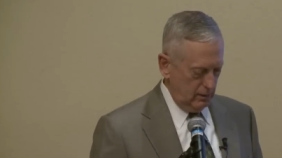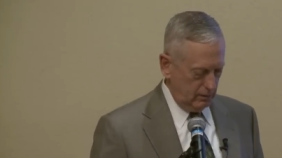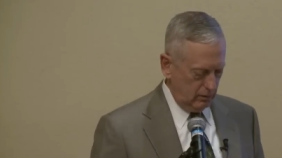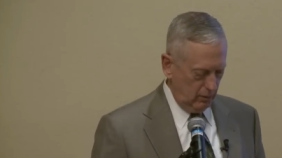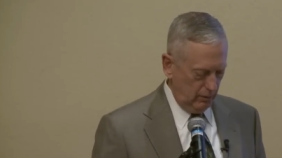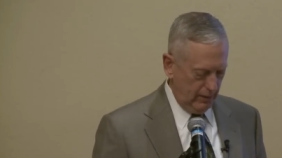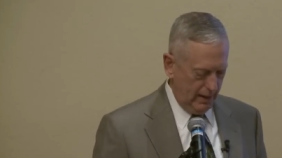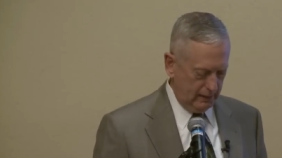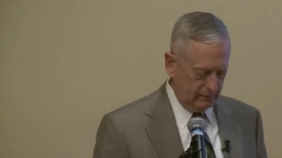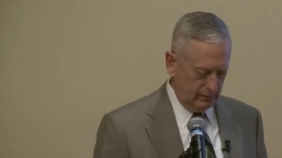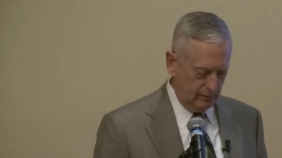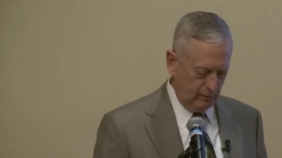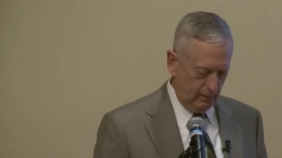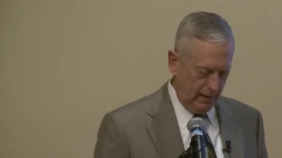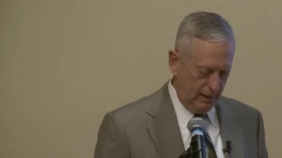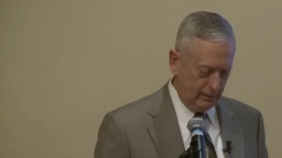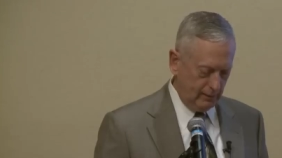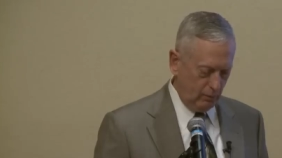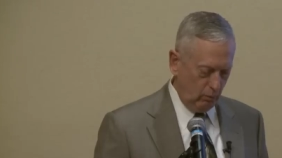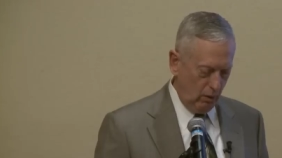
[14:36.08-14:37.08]
So that's,
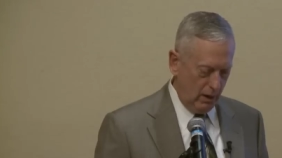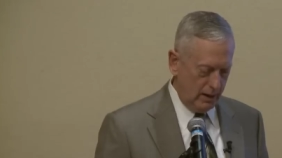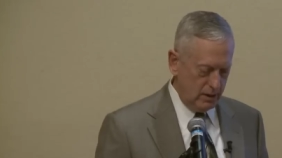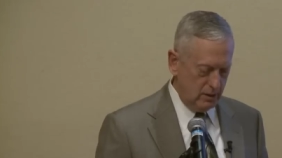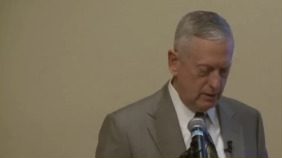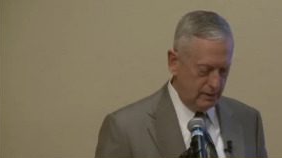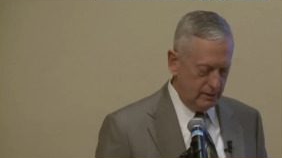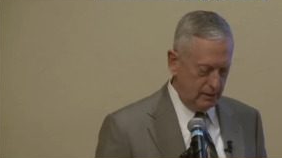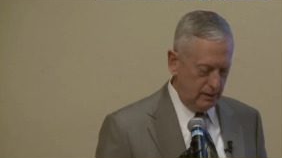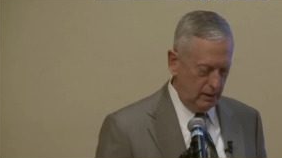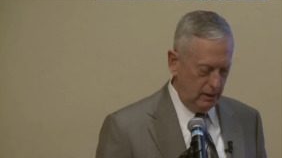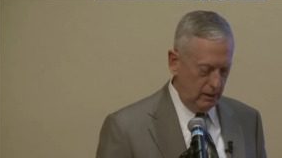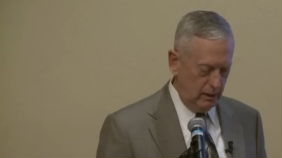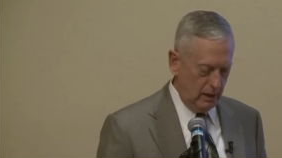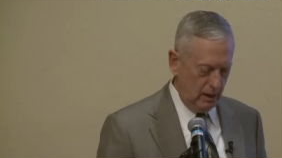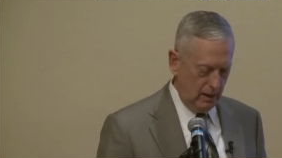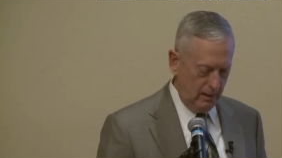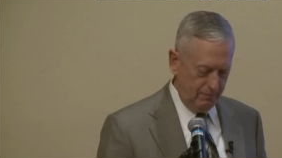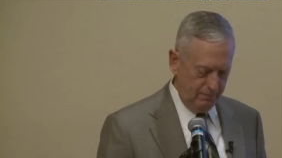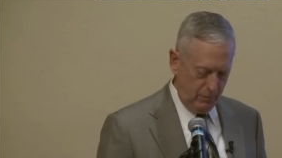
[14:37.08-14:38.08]
that's why you see
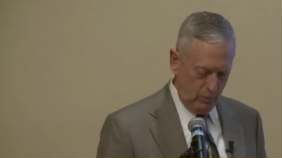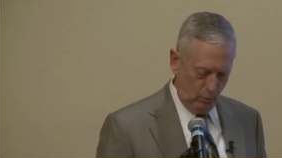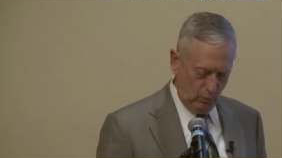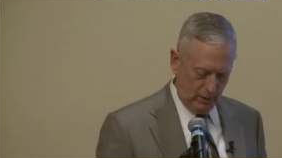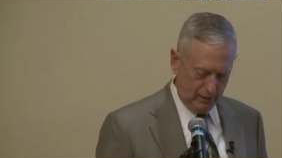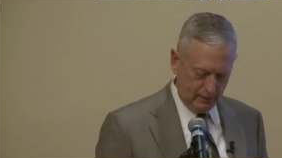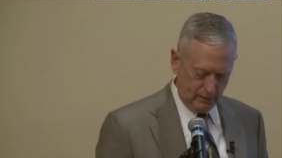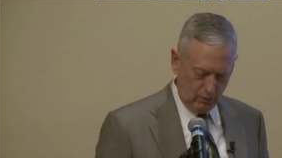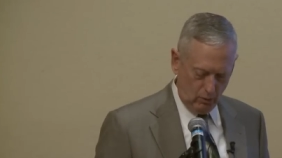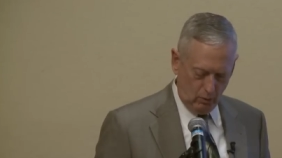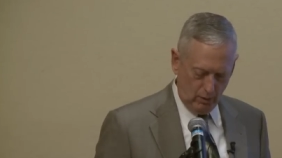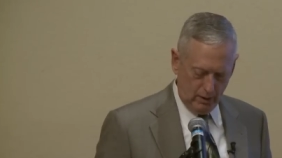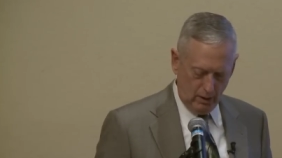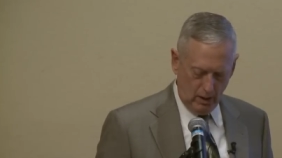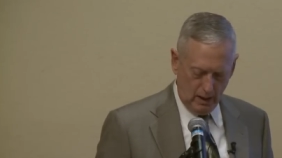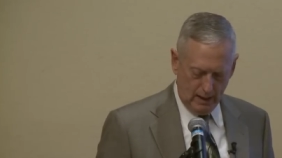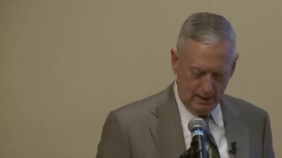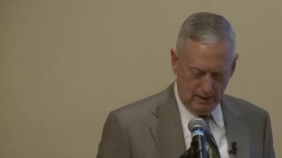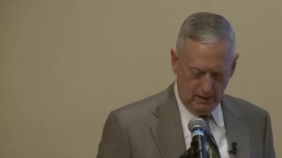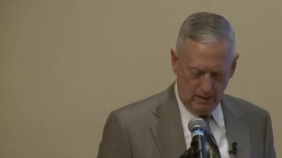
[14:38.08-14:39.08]
uh, what's going
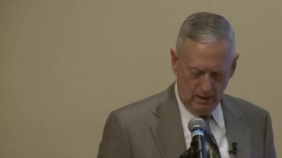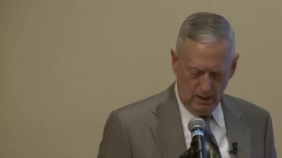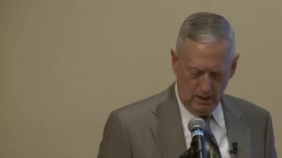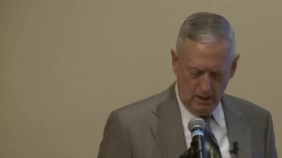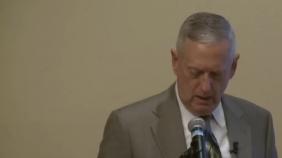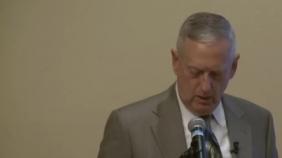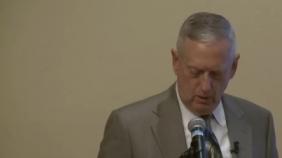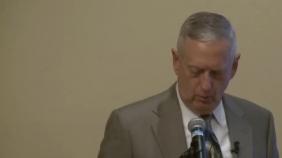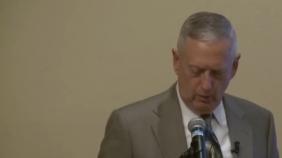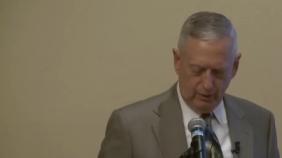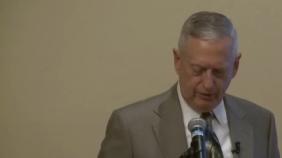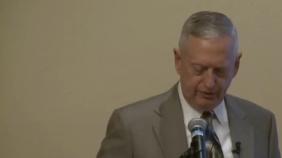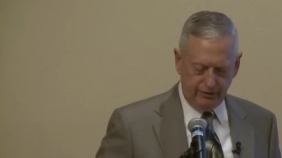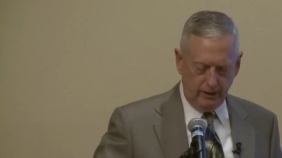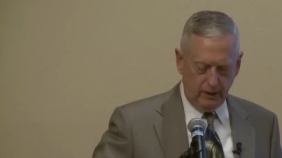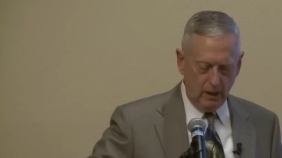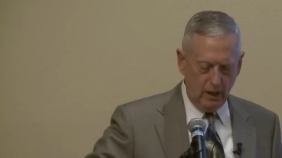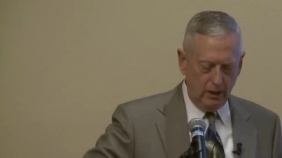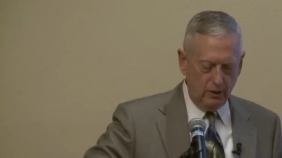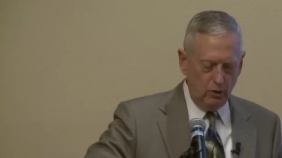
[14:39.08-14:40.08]
on with
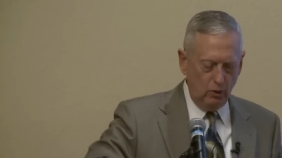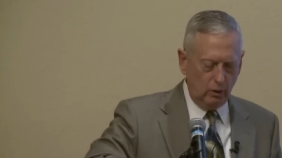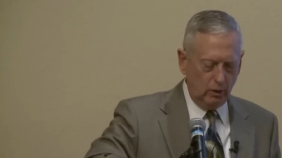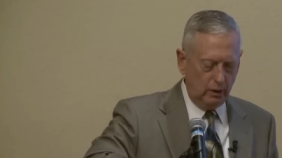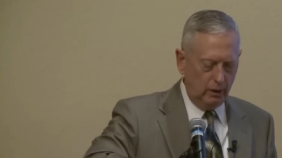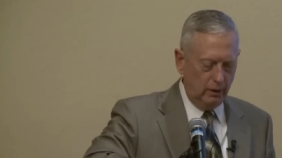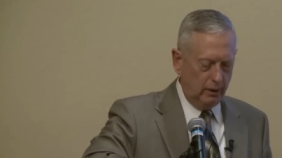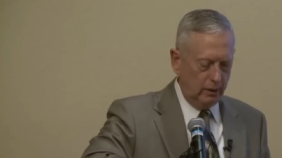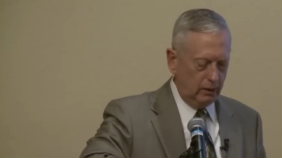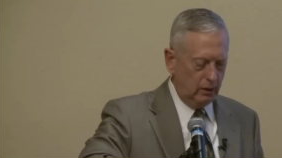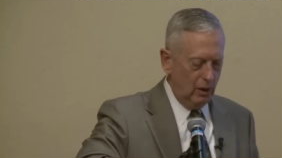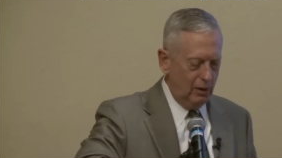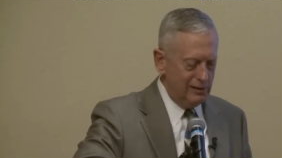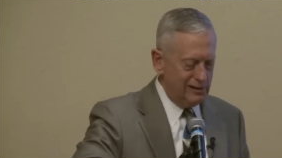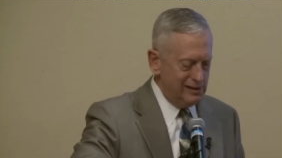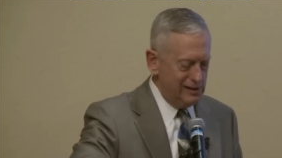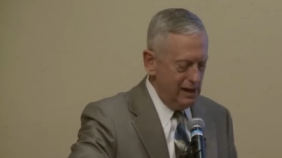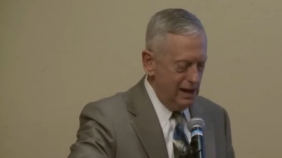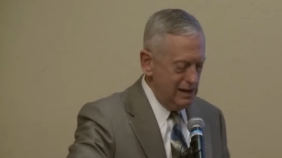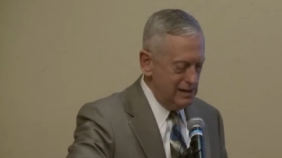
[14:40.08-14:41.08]
the uh, nuclear
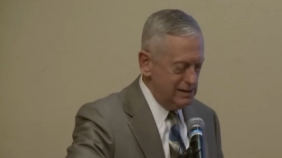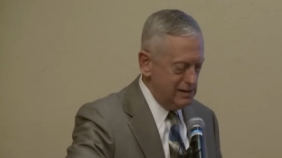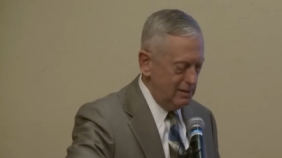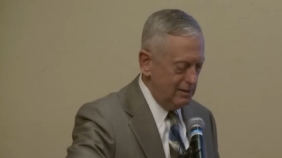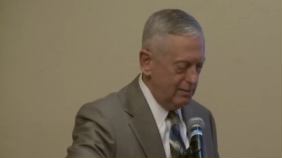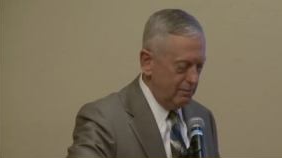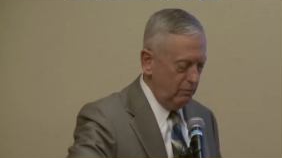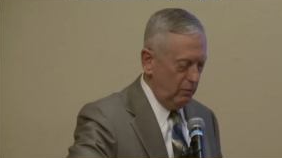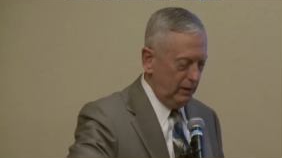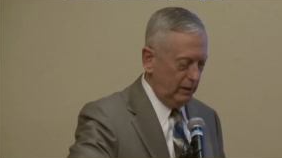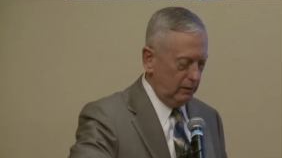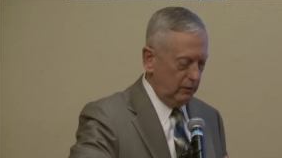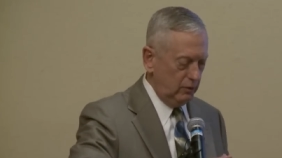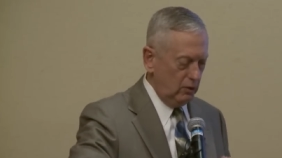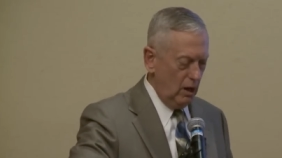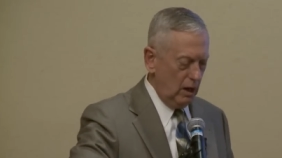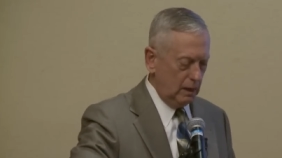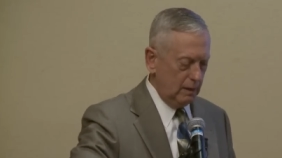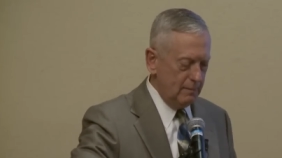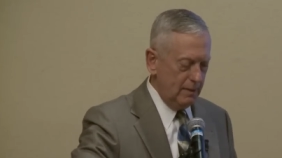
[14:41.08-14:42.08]
negotiations. We can
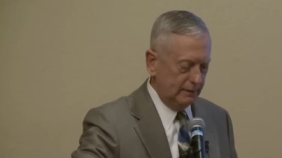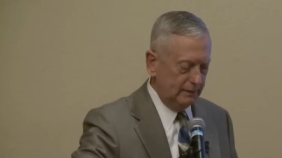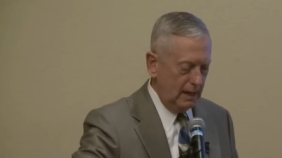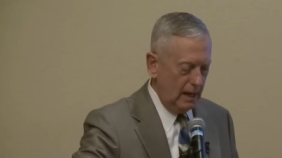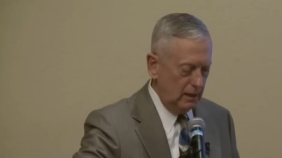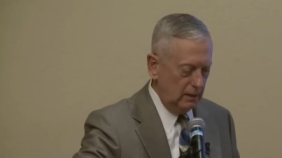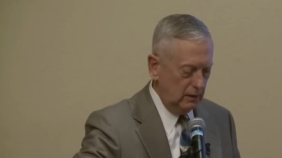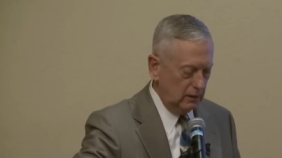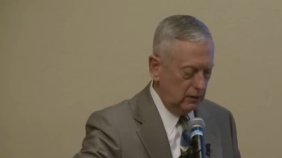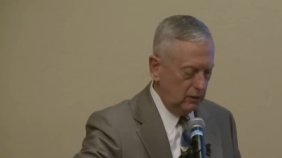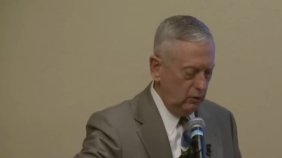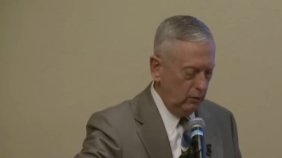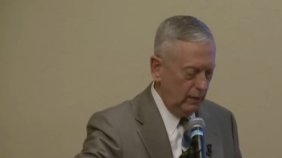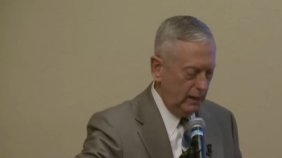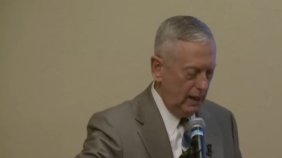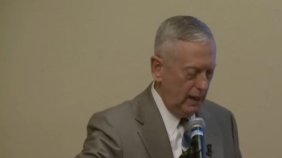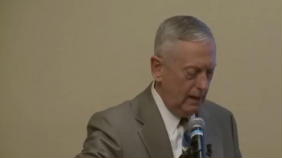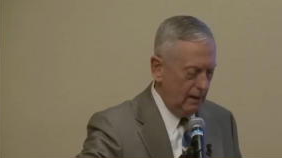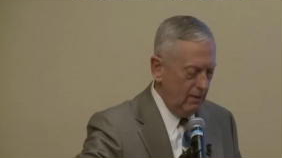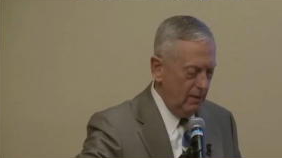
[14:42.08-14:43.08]
talk about that in the Q
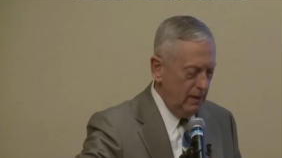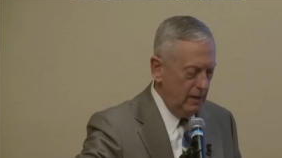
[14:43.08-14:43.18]
and A.